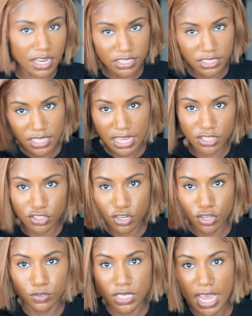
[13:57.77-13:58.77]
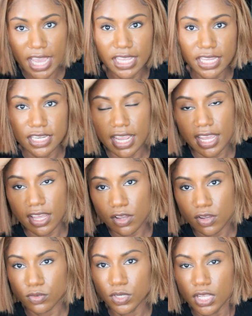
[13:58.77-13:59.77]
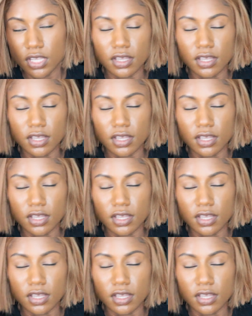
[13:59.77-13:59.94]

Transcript: I just gotta, you know, tie it down,